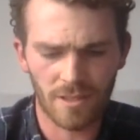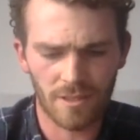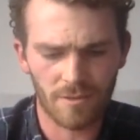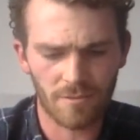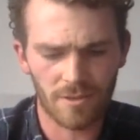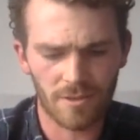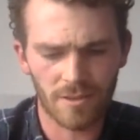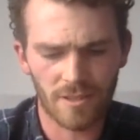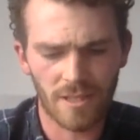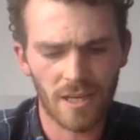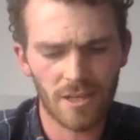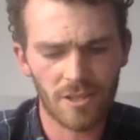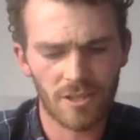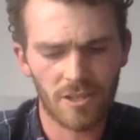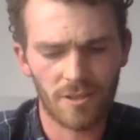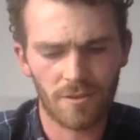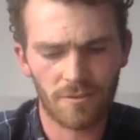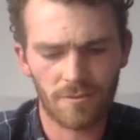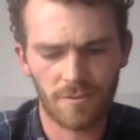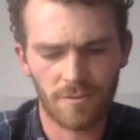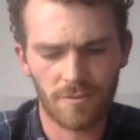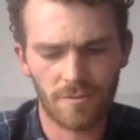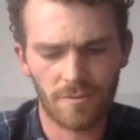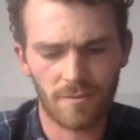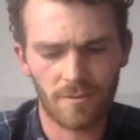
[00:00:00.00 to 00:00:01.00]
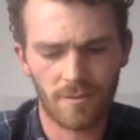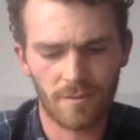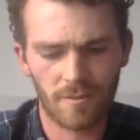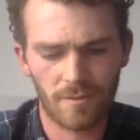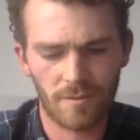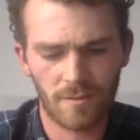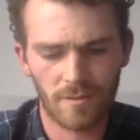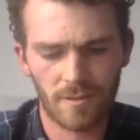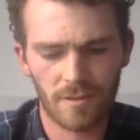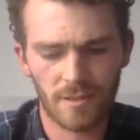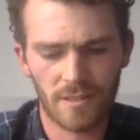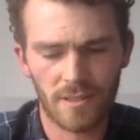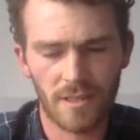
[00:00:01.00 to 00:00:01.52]
just actually through
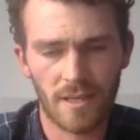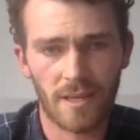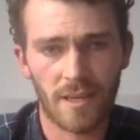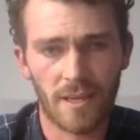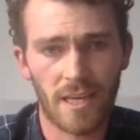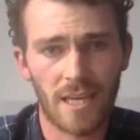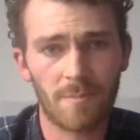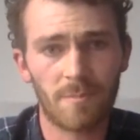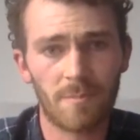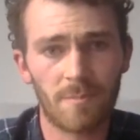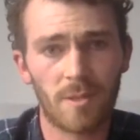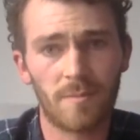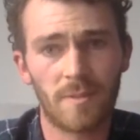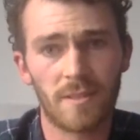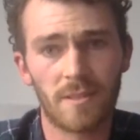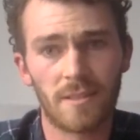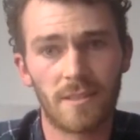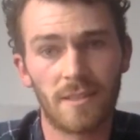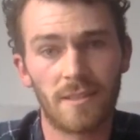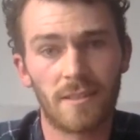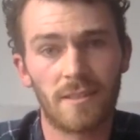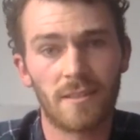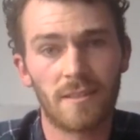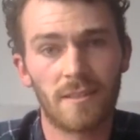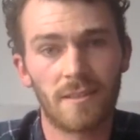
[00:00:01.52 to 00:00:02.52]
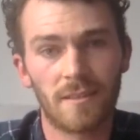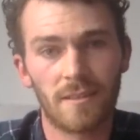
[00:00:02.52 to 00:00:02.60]
seeing it implemented.